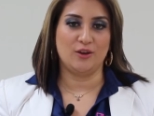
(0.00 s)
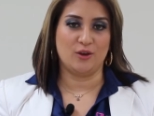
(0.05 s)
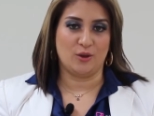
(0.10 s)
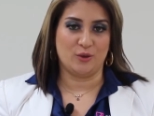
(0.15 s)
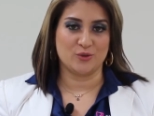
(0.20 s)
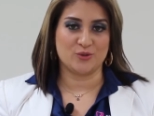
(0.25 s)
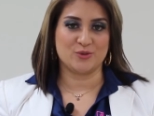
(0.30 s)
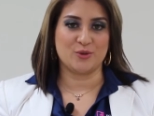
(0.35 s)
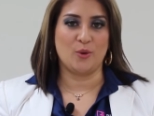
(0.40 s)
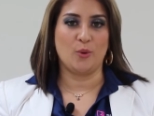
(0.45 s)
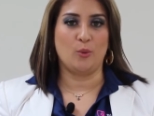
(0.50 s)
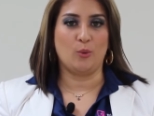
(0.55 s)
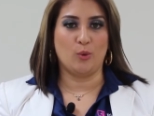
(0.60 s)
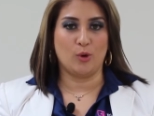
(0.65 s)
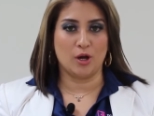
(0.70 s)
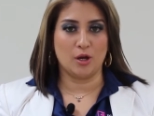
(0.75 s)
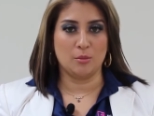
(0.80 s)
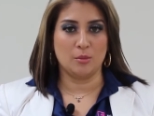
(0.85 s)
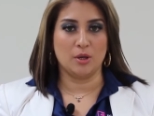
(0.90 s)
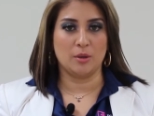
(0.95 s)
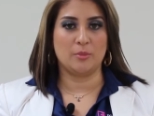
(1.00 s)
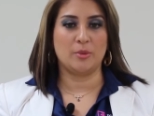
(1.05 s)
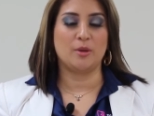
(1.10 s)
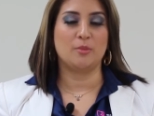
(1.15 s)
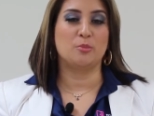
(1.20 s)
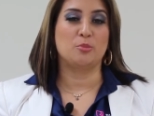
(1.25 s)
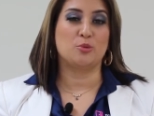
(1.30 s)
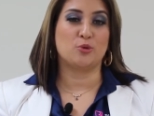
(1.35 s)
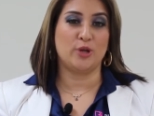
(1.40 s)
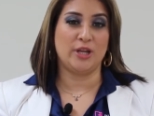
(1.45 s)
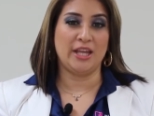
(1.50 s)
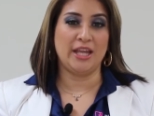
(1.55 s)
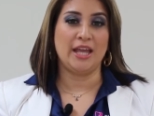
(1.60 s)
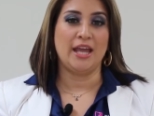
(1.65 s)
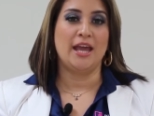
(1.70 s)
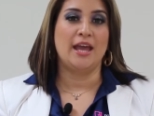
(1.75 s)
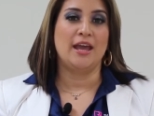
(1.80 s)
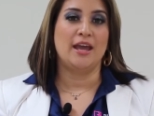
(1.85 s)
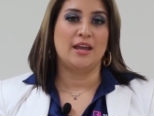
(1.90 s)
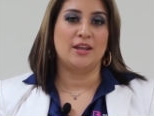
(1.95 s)
goals, warm-up, pre
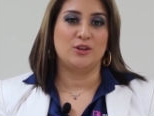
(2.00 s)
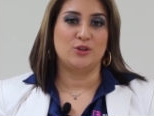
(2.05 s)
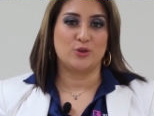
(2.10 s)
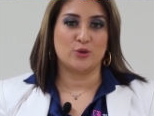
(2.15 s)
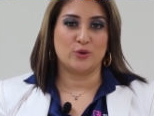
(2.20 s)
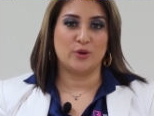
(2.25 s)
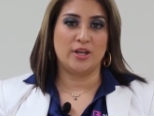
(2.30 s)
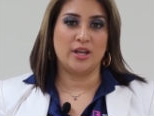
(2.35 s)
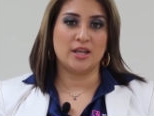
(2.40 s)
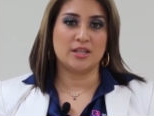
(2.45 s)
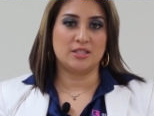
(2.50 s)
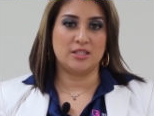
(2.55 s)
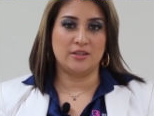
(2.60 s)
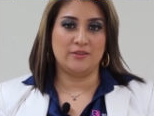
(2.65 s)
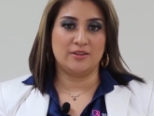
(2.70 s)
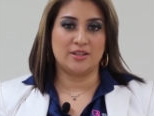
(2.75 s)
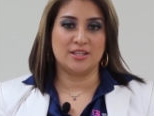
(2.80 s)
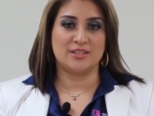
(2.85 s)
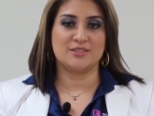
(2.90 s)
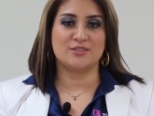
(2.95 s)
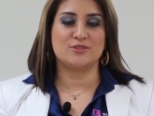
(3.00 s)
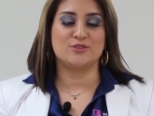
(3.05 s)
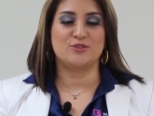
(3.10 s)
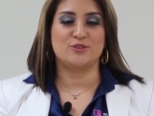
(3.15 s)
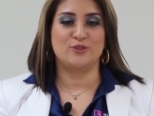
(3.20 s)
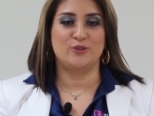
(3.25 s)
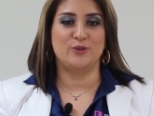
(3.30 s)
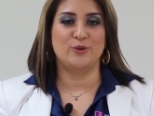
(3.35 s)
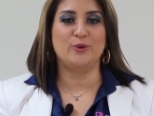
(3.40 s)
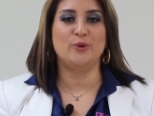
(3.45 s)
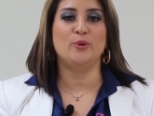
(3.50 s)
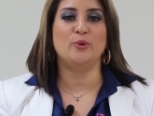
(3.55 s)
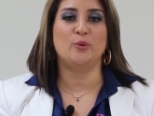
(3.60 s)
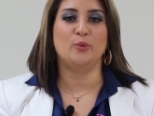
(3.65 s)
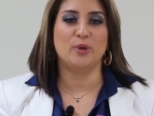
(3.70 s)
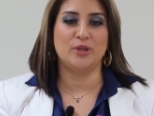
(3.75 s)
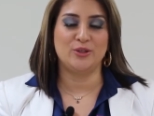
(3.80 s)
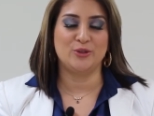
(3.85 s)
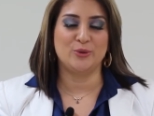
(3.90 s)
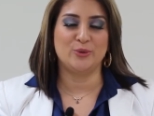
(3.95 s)
and during activities to do
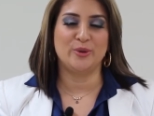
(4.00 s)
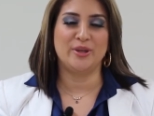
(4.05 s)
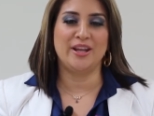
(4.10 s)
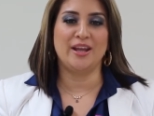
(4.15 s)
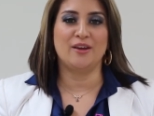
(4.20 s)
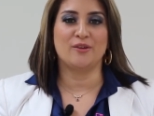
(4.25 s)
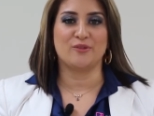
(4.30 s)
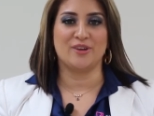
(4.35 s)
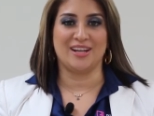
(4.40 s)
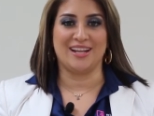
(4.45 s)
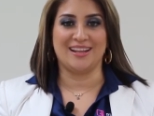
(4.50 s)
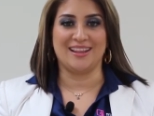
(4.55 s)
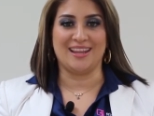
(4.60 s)
when doing a reading